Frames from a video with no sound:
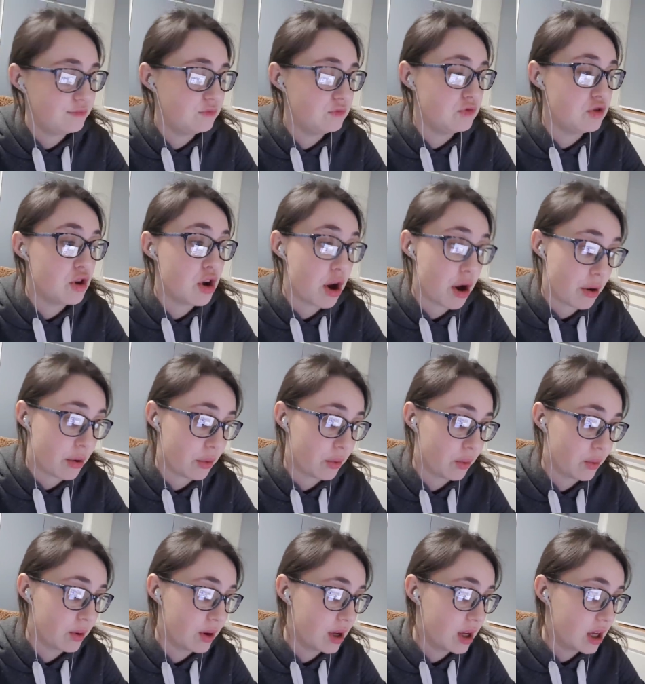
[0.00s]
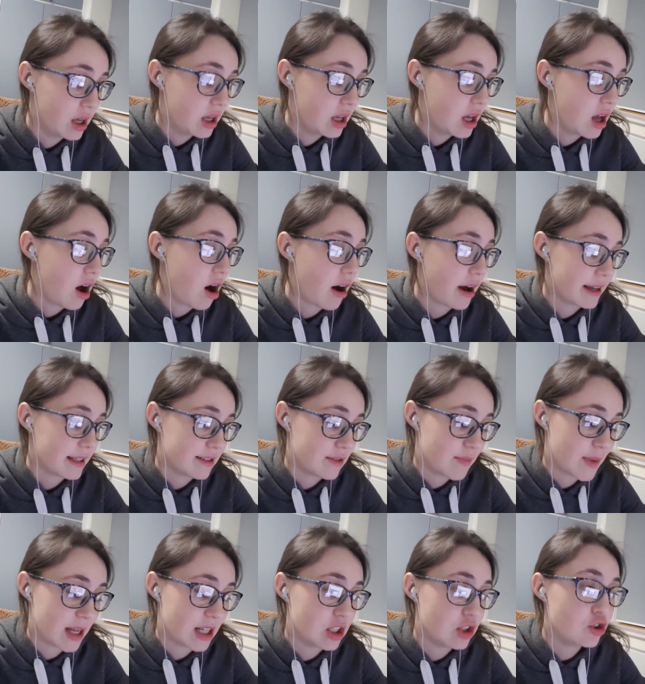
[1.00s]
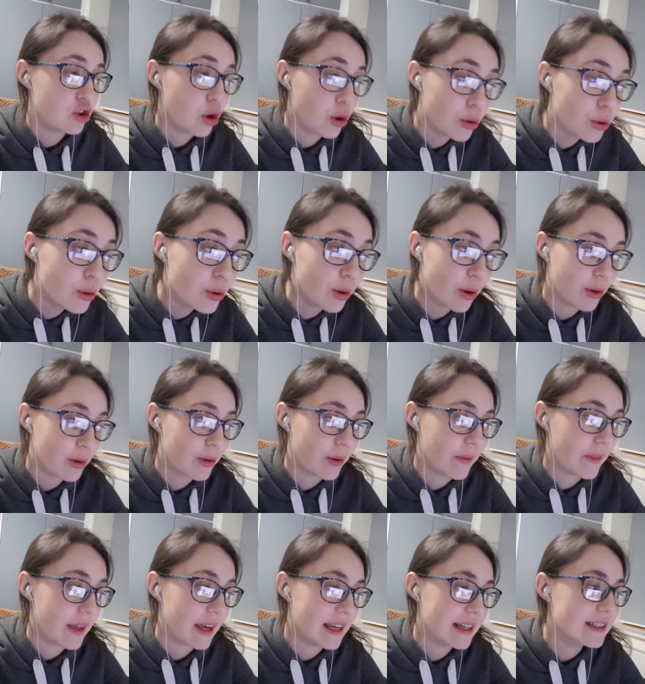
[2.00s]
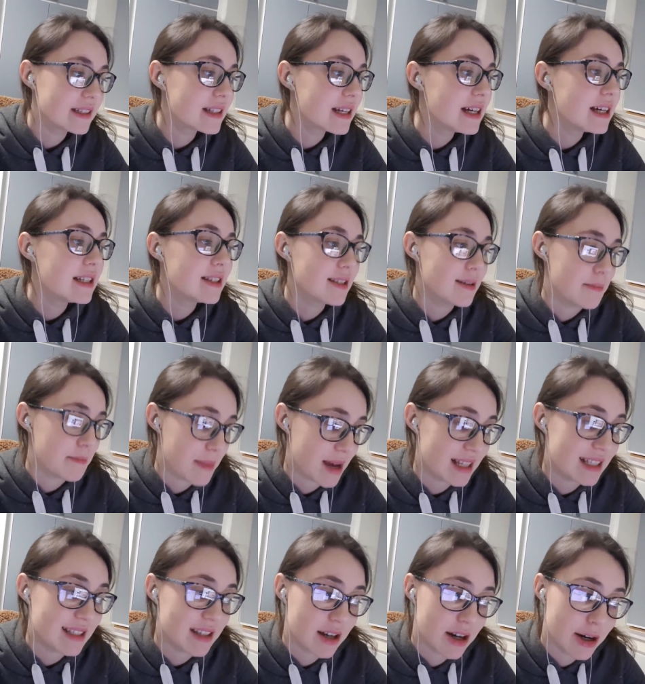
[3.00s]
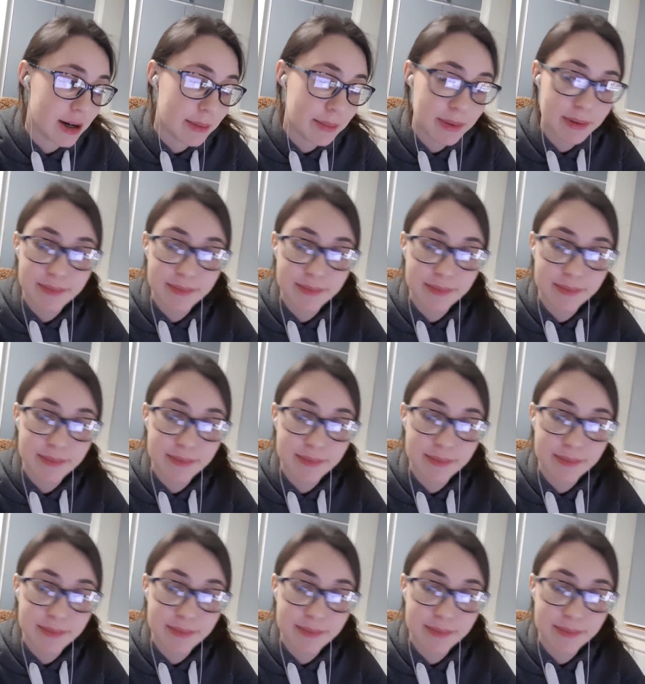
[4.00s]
no, I spent too long on this to mess it up.